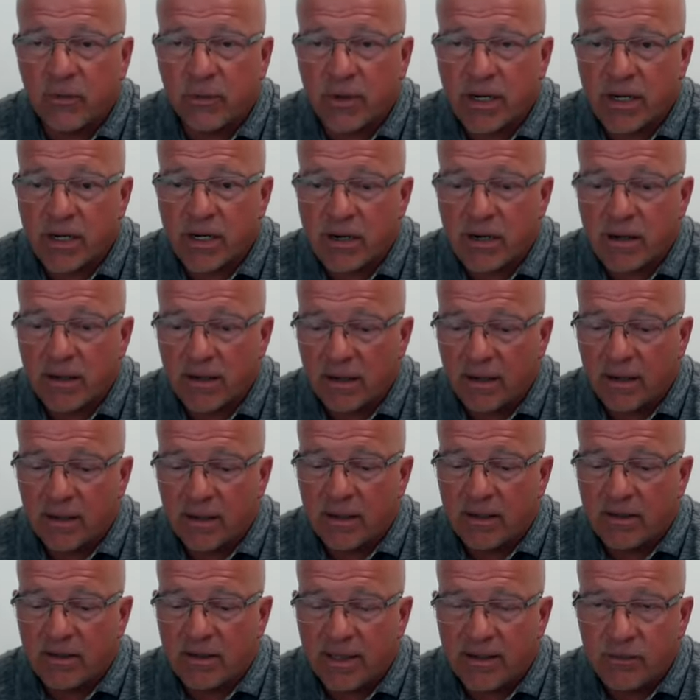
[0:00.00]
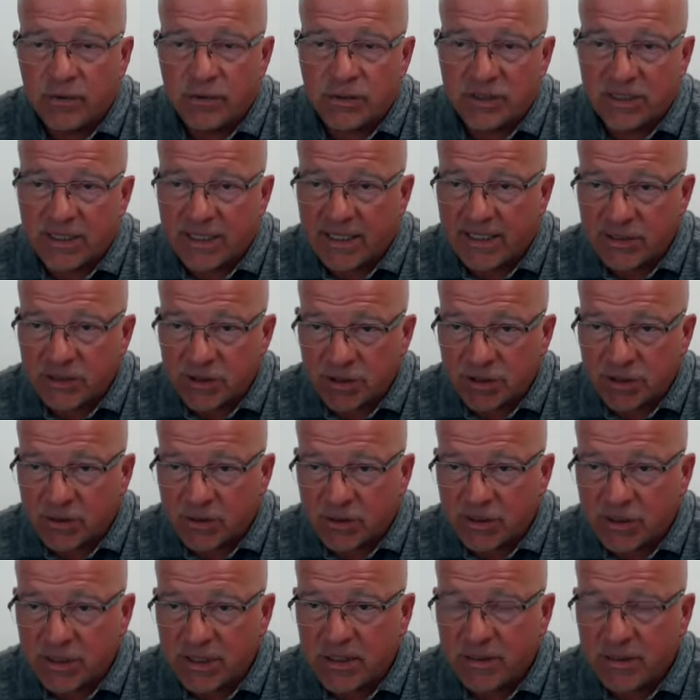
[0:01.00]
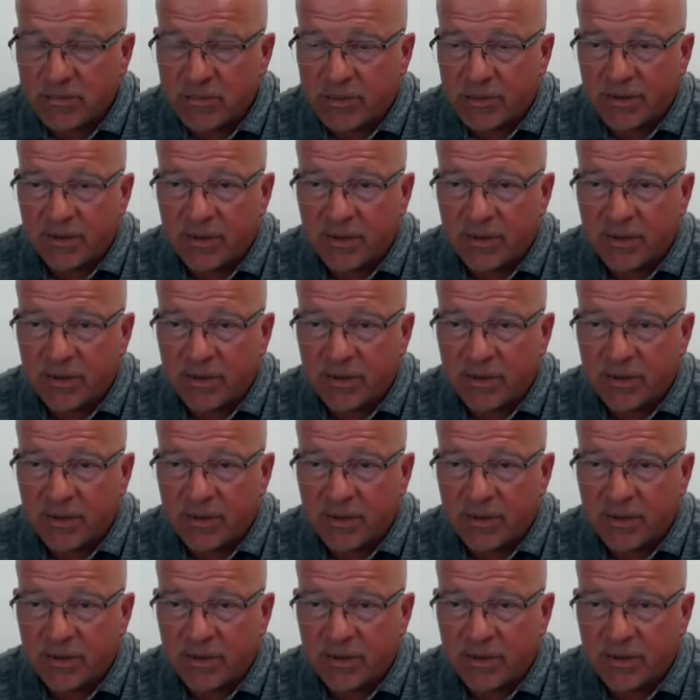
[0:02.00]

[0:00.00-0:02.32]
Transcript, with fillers: where they would change ownership